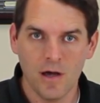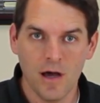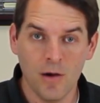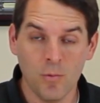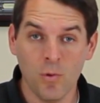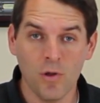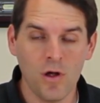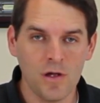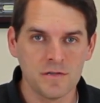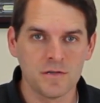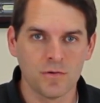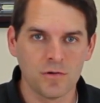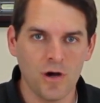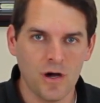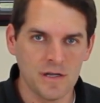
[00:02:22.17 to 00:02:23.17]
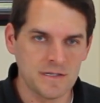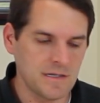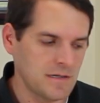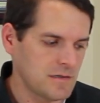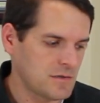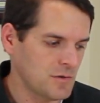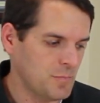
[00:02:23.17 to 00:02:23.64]
will also cause
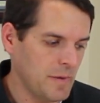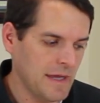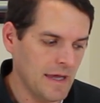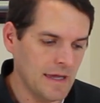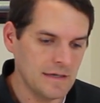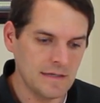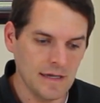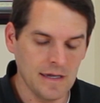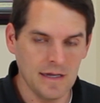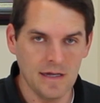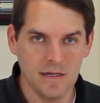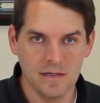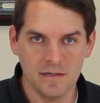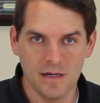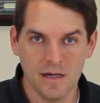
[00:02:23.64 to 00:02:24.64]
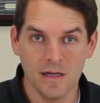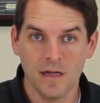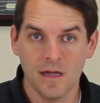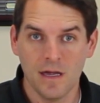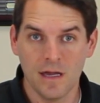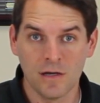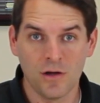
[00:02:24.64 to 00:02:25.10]
it to pit and
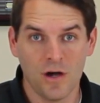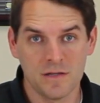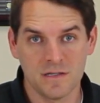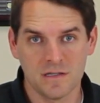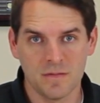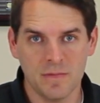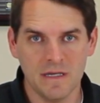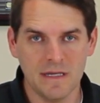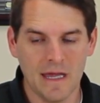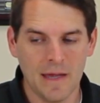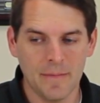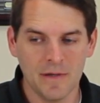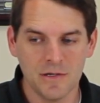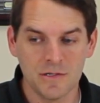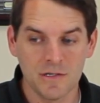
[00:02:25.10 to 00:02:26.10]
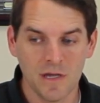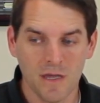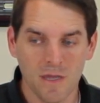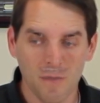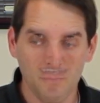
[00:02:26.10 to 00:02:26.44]
cause it to be damaged.